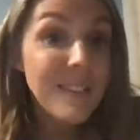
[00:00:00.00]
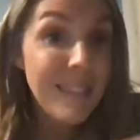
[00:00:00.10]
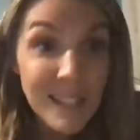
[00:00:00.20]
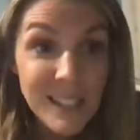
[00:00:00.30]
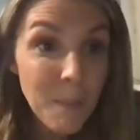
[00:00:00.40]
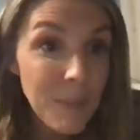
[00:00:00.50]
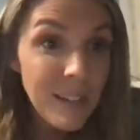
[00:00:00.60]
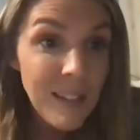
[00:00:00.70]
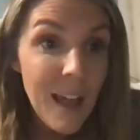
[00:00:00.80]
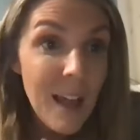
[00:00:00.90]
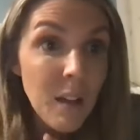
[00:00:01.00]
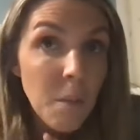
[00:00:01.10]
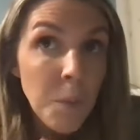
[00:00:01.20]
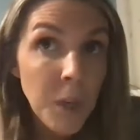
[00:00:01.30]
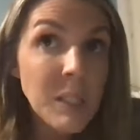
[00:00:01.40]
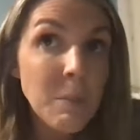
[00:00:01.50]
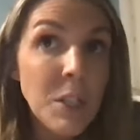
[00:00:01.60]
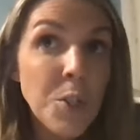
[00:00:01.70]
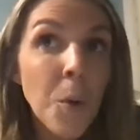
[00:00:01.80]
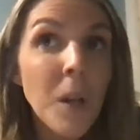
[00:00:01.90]
That's something that brings
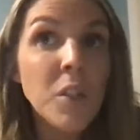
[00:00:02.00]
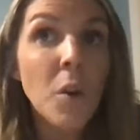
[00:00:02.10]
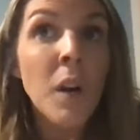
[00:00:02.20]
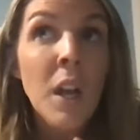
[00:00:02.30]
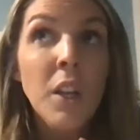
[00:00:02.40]
me joy. So,